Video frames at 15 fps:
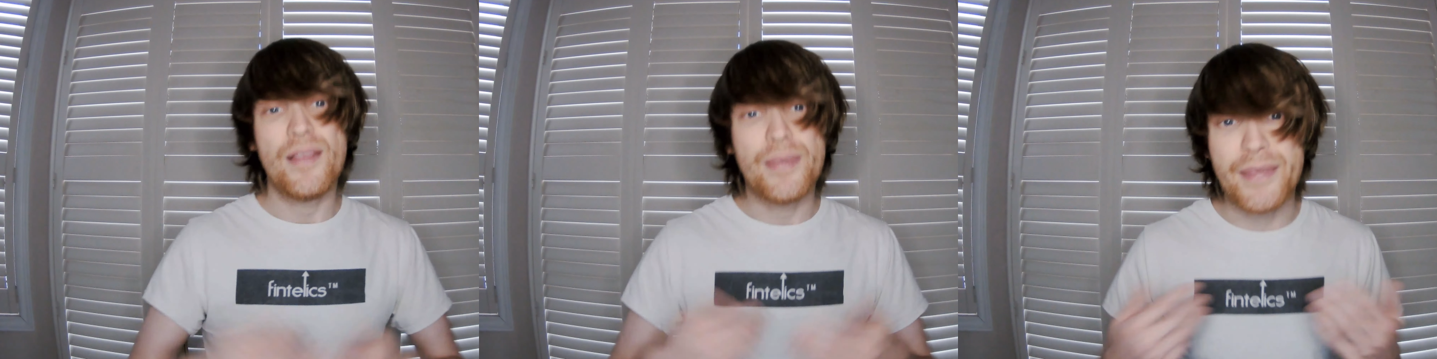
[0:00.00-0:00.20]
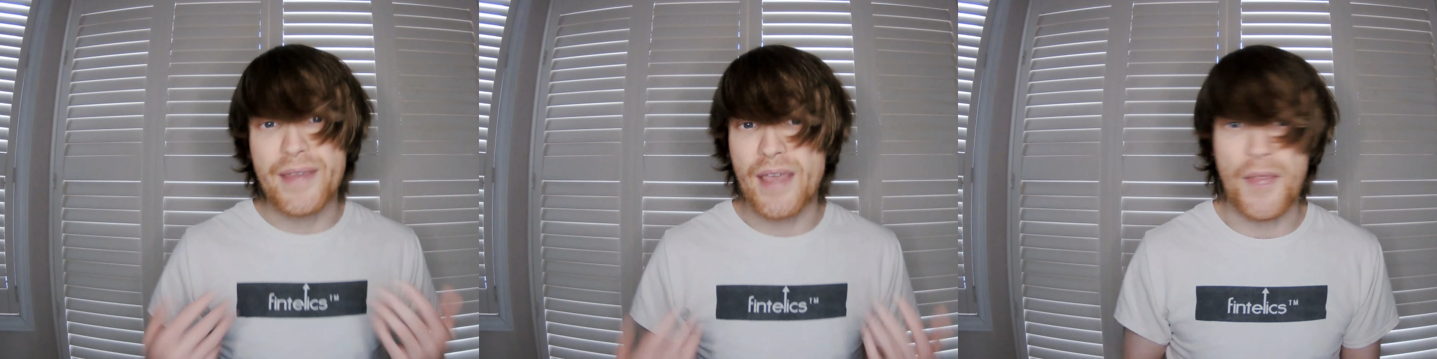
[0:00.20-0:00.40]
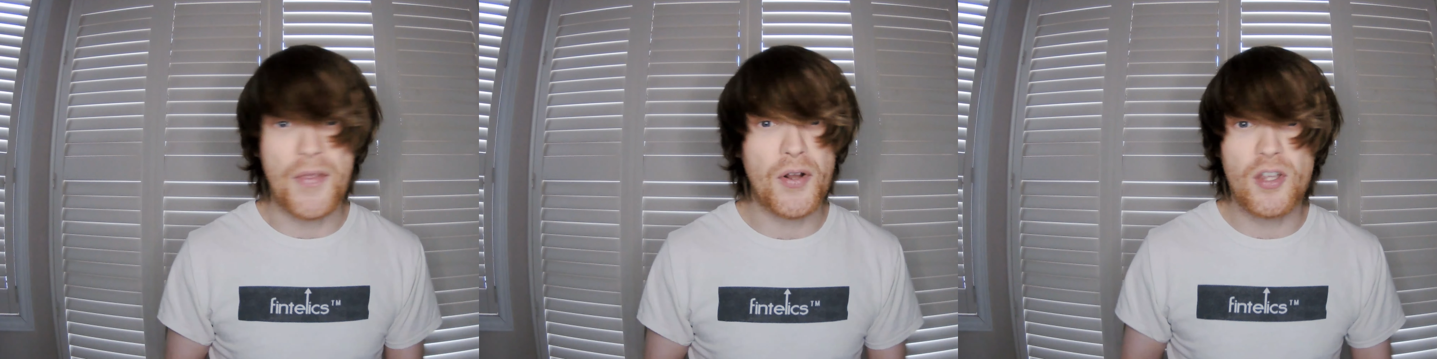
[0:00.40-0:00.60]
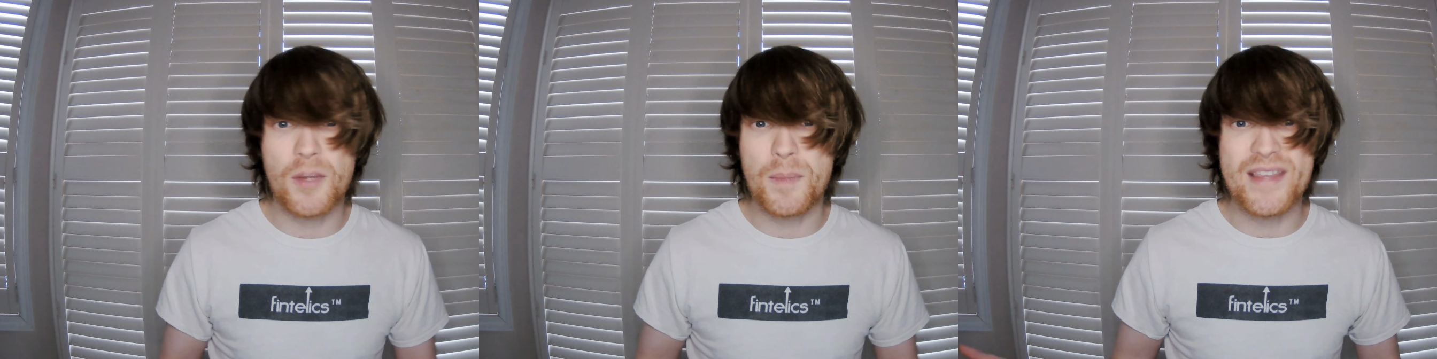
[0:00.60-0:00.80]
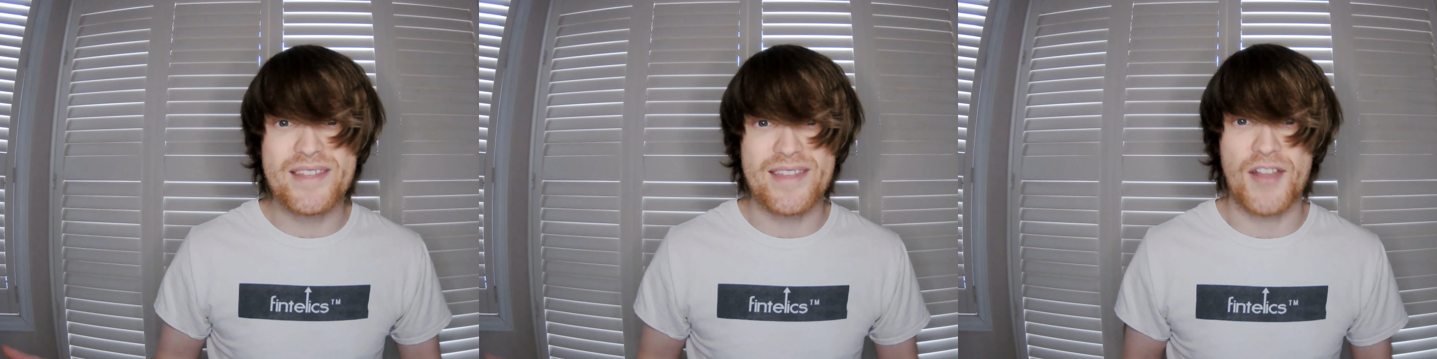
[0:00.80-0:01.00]
the other
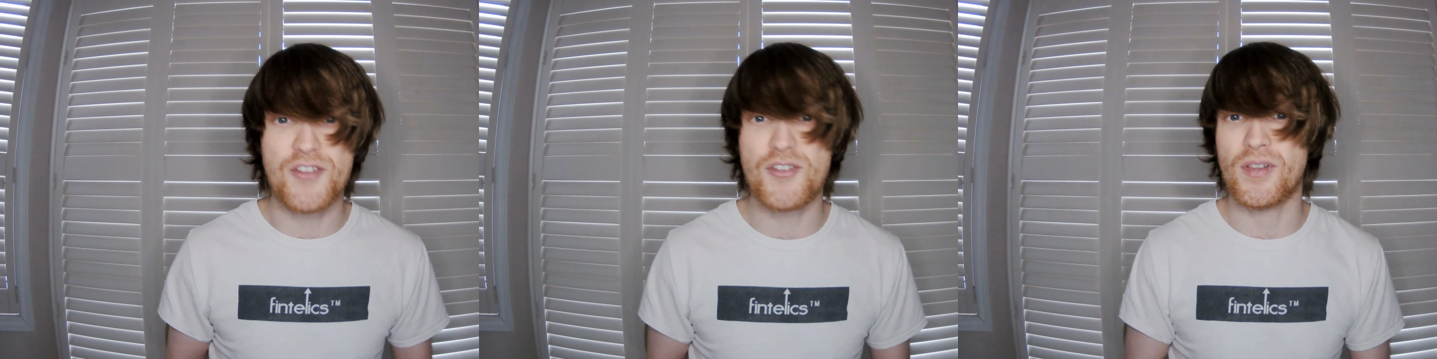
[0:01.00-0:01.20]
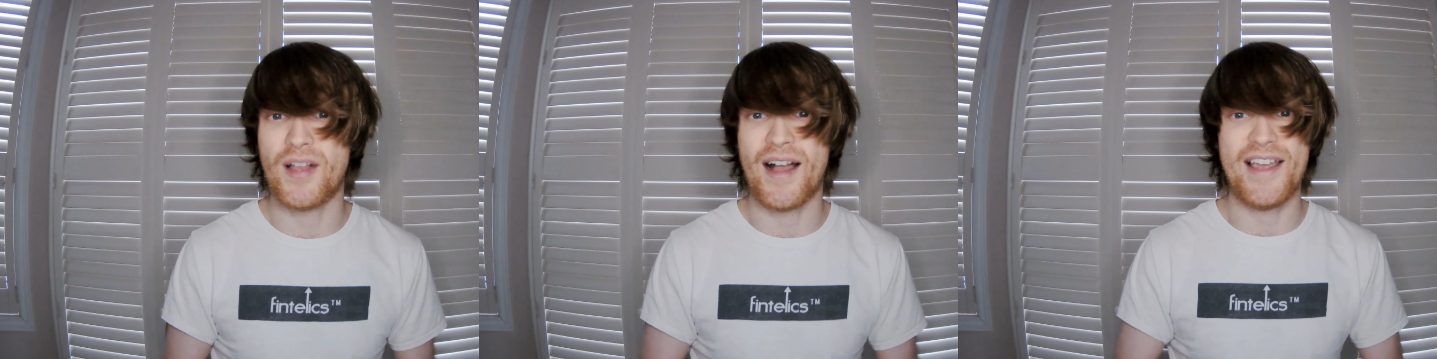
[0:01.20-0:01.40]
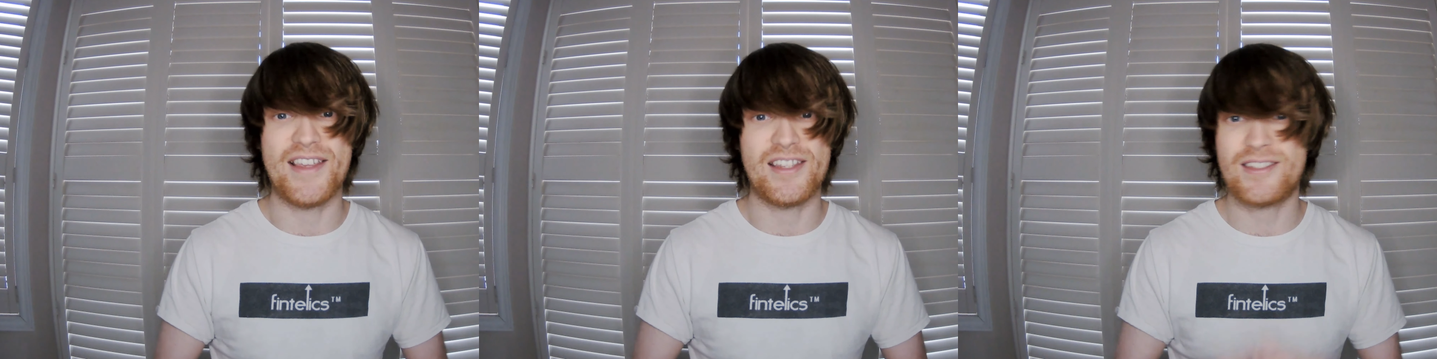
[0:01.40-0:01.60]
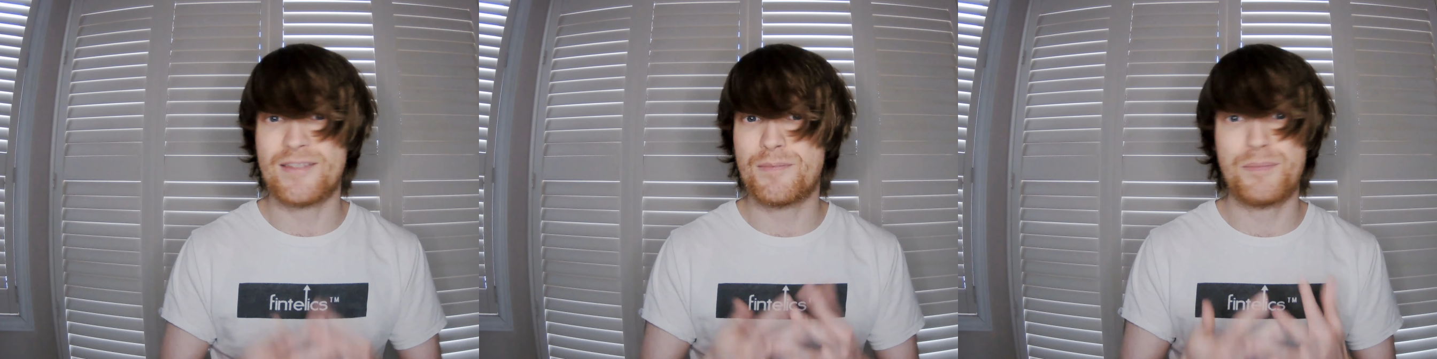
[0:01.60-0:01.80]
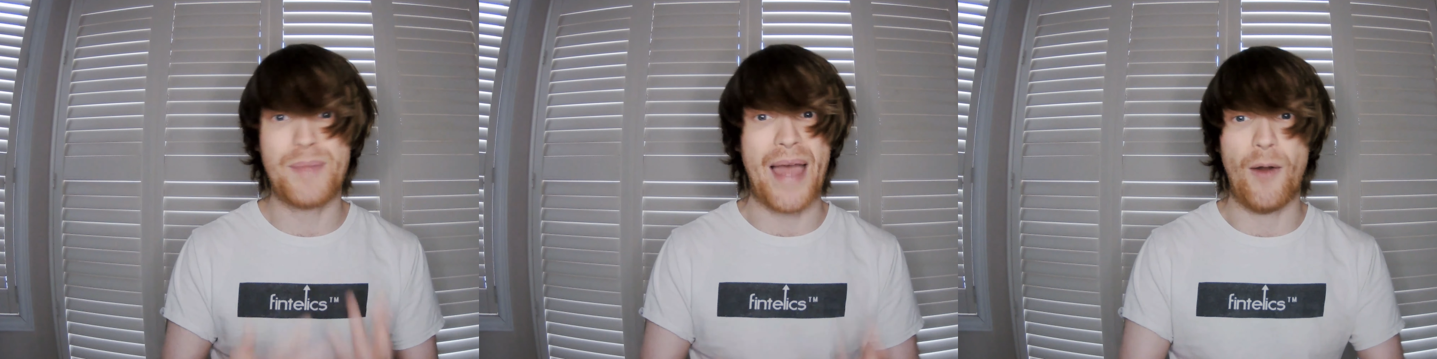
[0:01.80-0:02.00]
could be centralized,
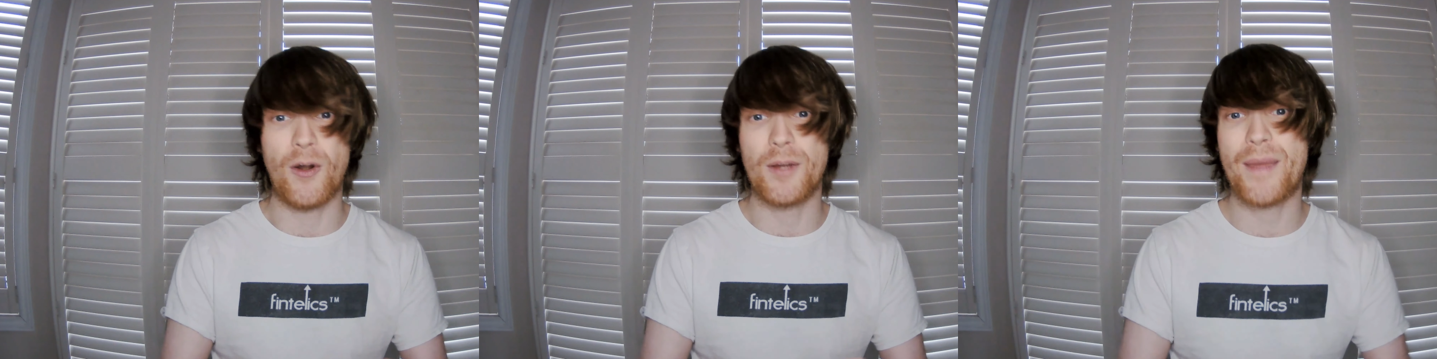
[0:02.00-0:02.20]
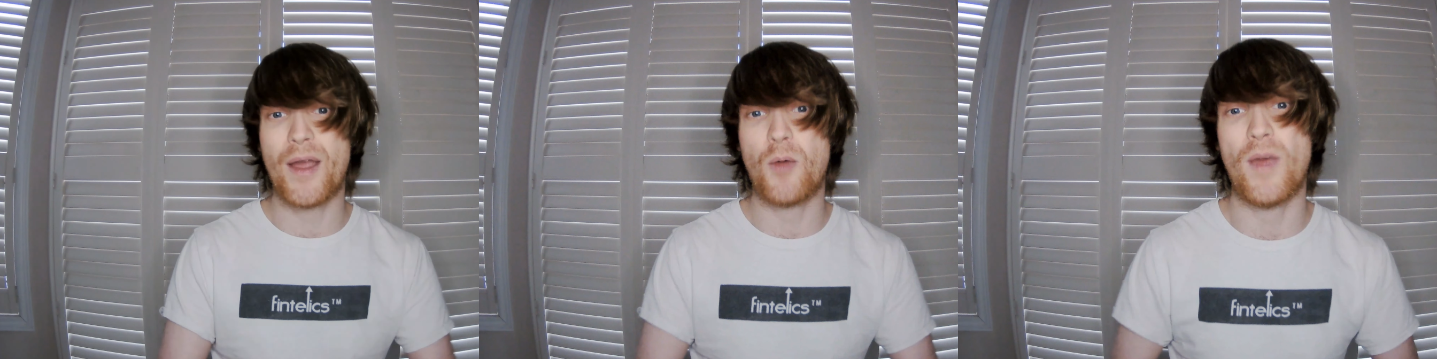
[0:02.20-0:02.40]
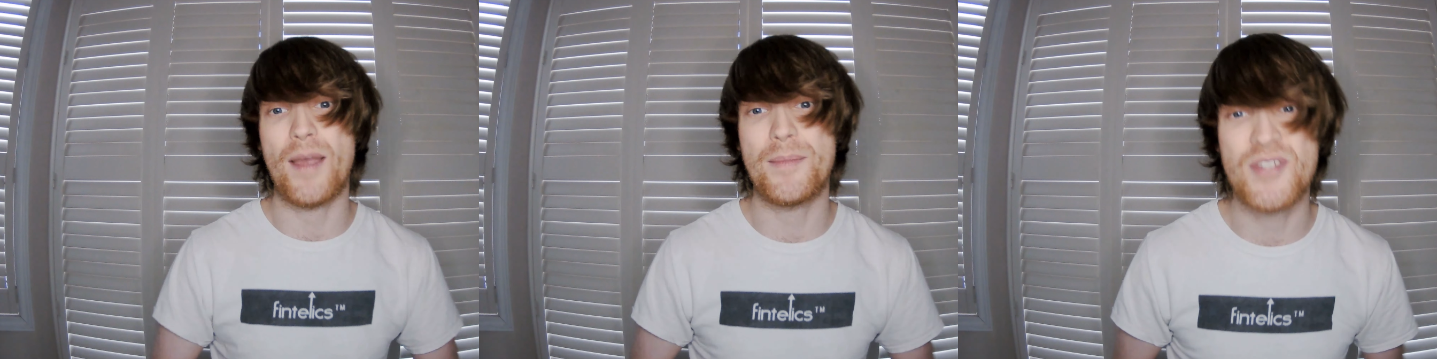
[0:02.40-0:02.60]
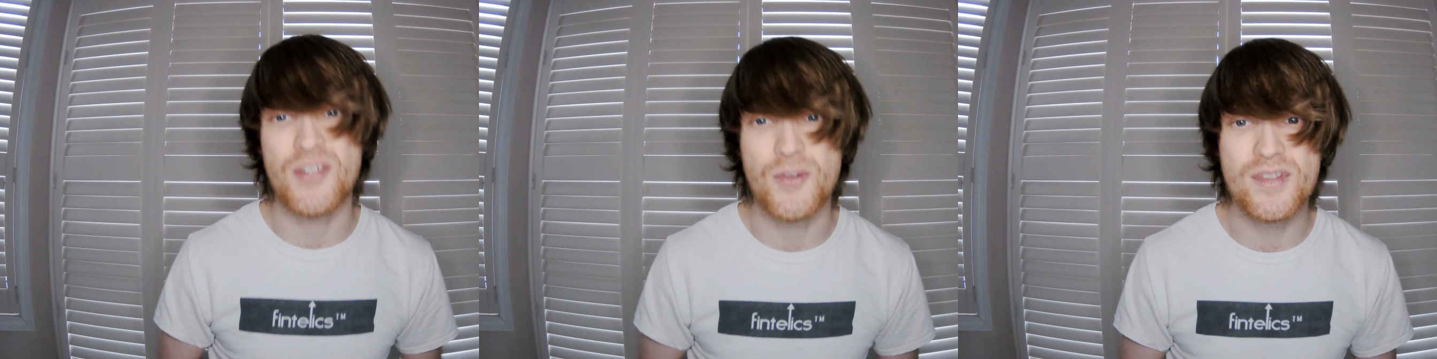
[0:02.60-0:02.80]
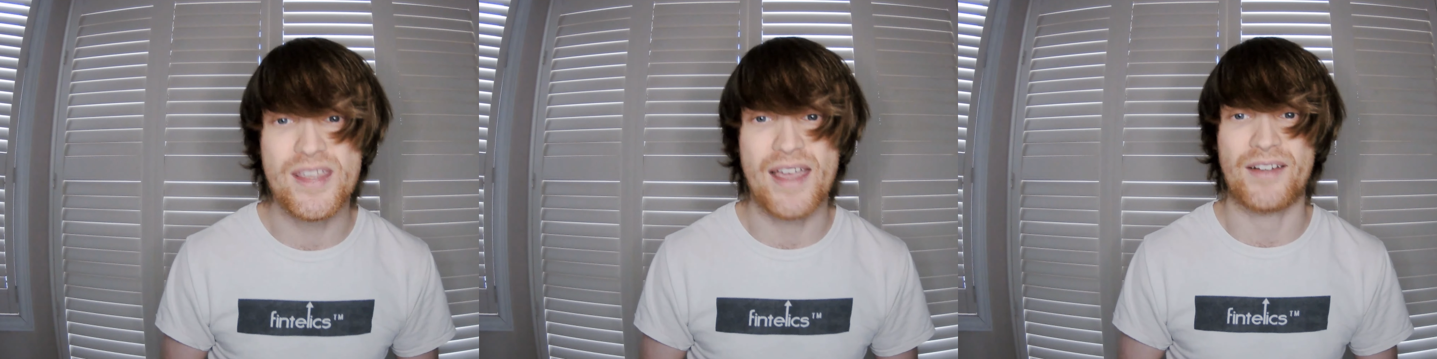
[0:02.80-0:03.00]
powered by Web
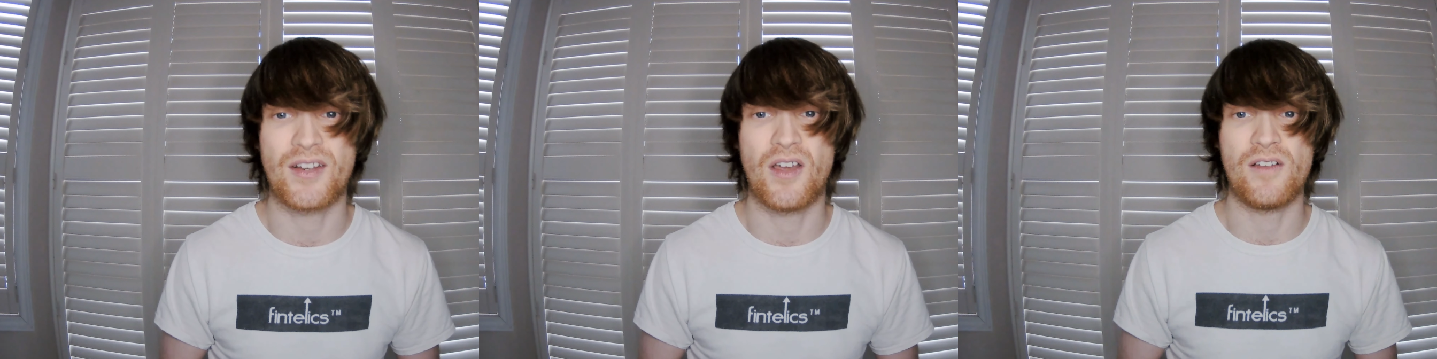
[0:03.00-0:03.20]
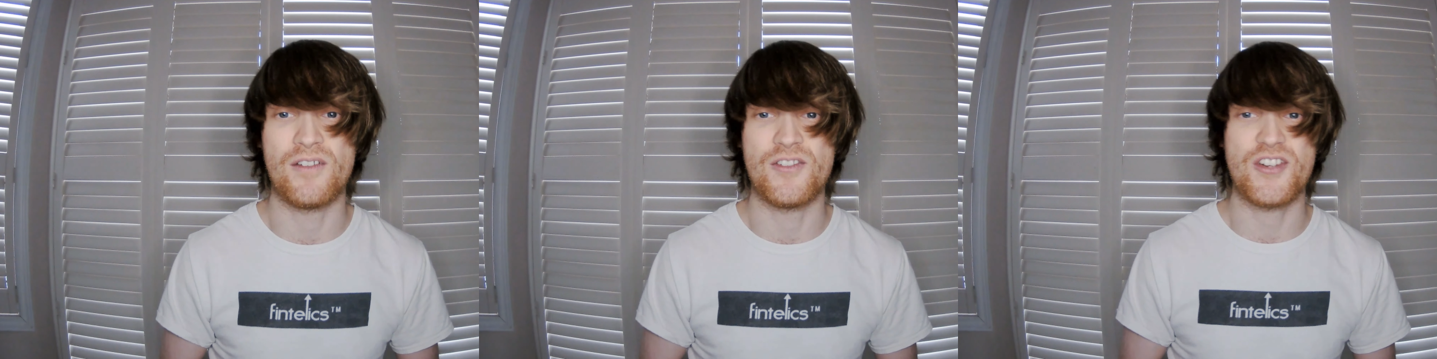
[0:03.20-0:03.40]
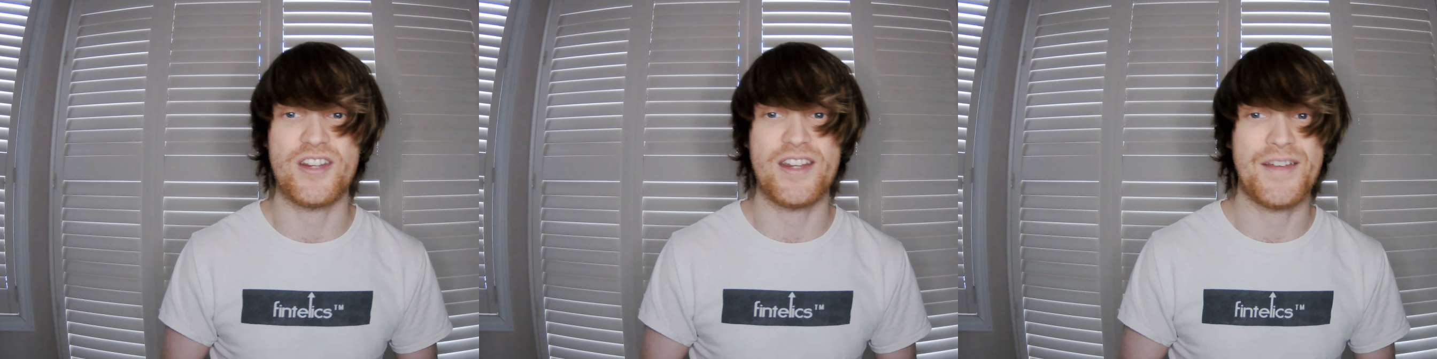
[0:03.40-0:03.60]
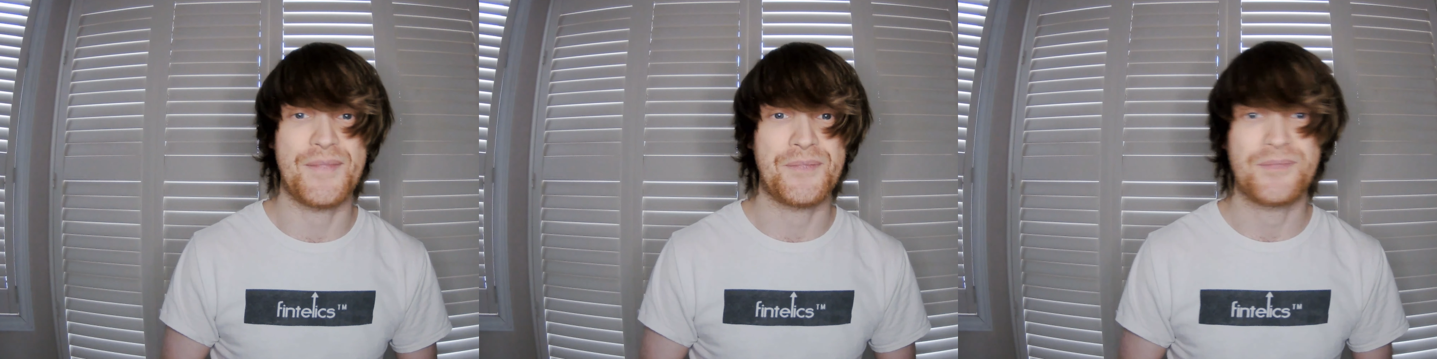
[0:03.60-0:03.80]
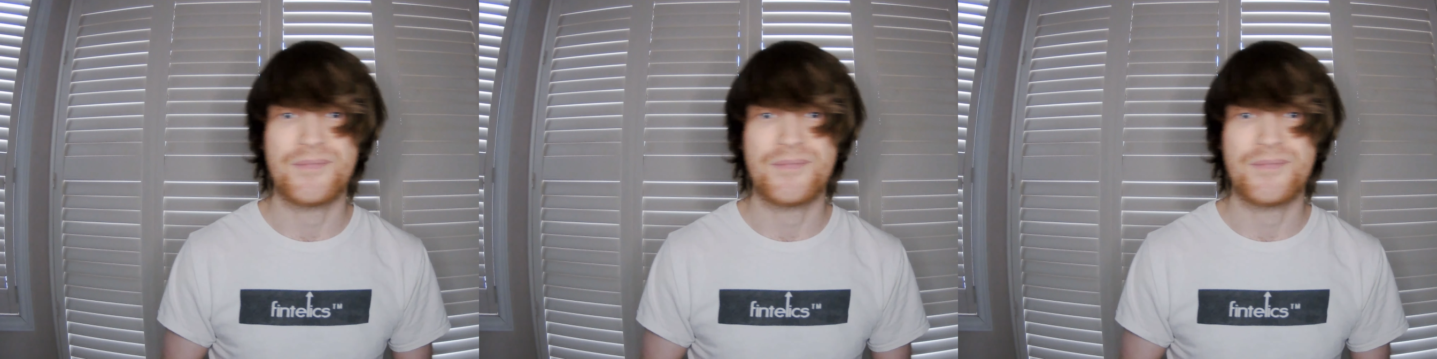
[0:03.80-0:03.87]
2 technology.